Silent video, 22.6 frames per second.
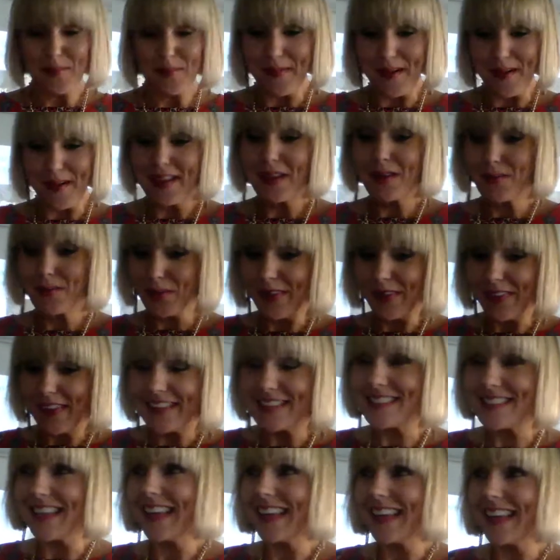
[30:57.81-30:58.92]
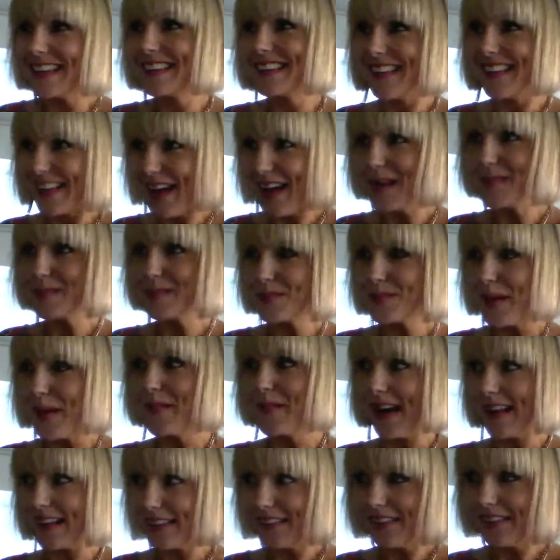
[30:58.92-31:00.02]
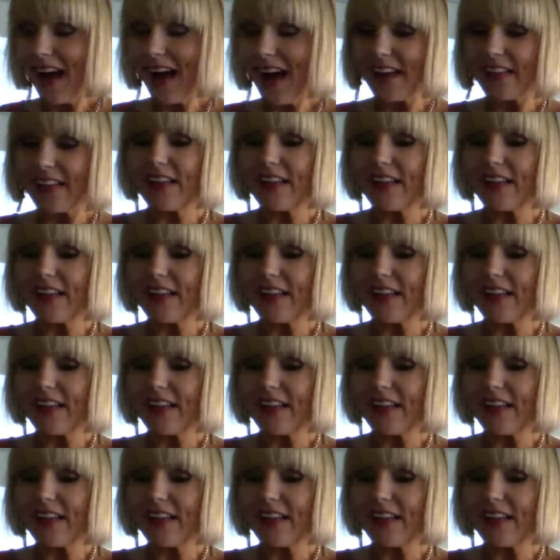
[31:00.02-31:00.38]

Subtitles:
but it really did come to my mind a lot.